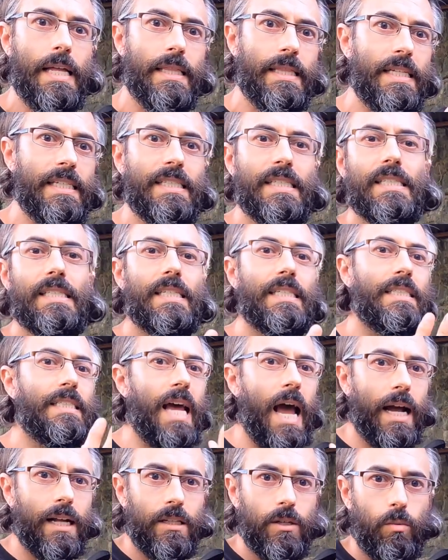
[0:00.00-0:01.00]
This is
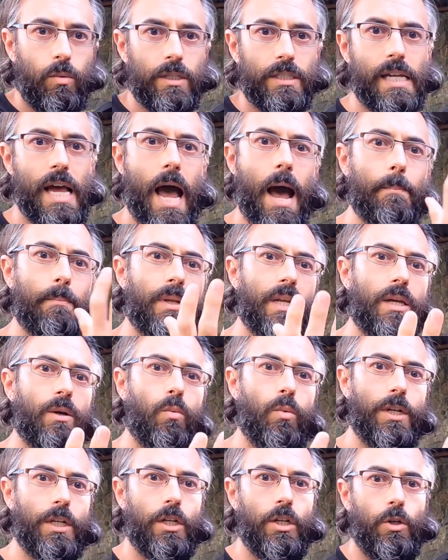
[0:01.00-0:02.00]
exactly what's happening
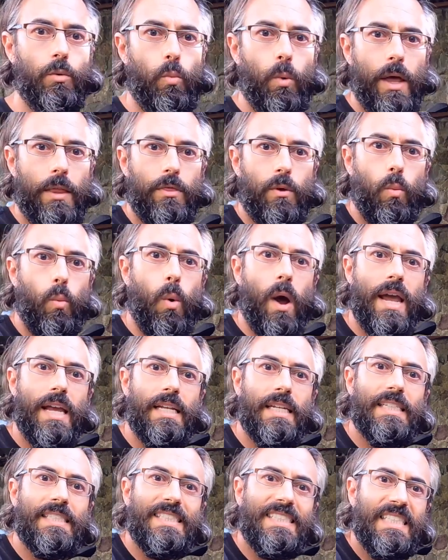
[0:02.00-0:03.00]
when the
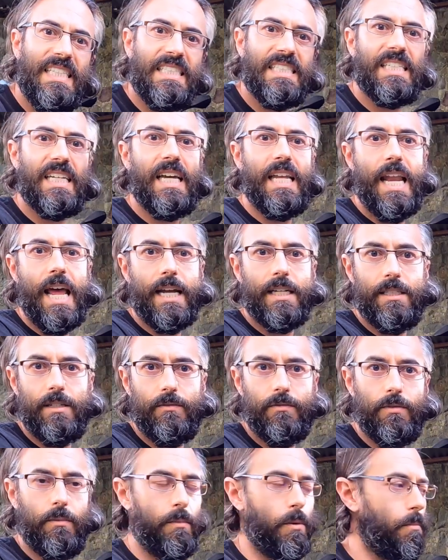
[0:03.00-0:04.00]
weight is
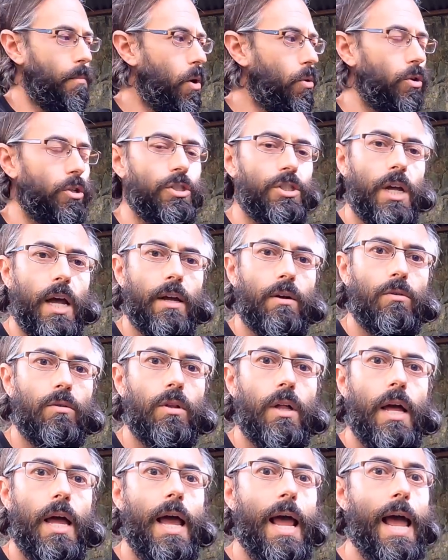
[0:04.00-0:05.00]
disconnected from the motorcycle,